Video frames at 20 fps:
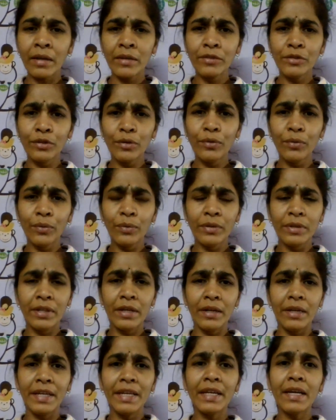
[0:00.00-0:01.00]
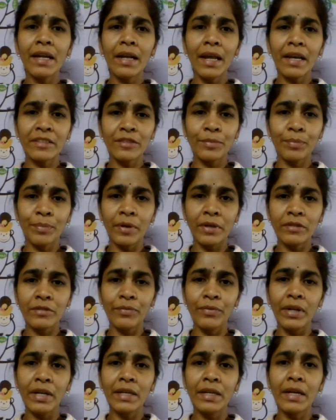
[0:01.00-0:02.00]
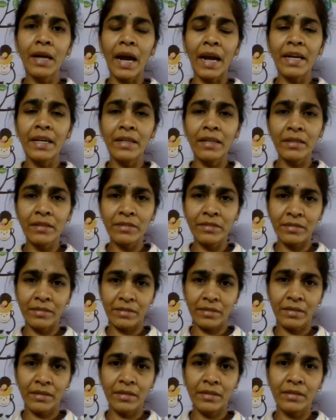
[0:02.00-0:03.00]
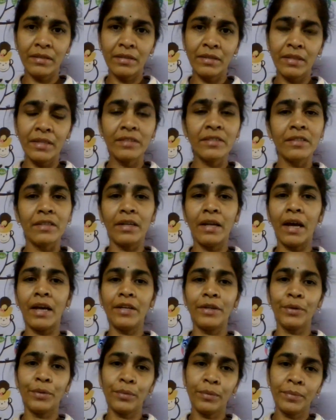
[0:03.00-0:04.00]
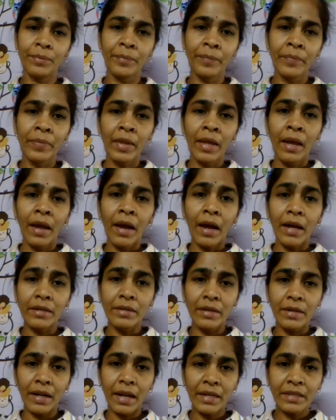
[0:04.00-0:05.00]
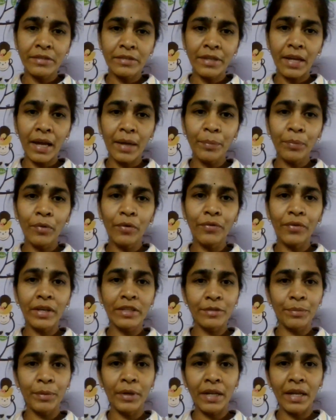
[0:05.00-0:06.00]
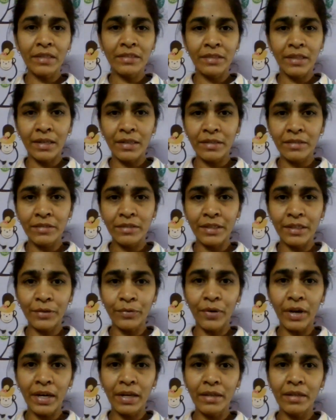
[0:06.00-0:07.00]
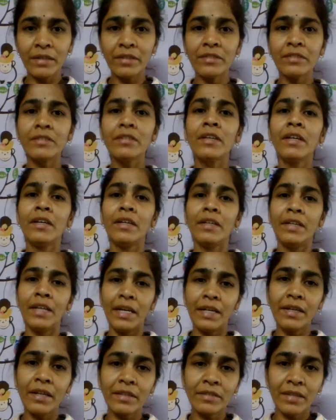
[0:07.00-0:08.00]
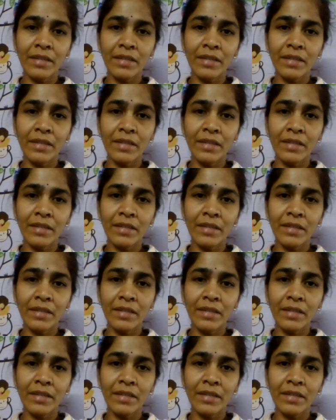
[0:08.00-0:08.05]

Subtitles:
So the legal experts will guide us in this scenario. And the next type of expertise that is required is data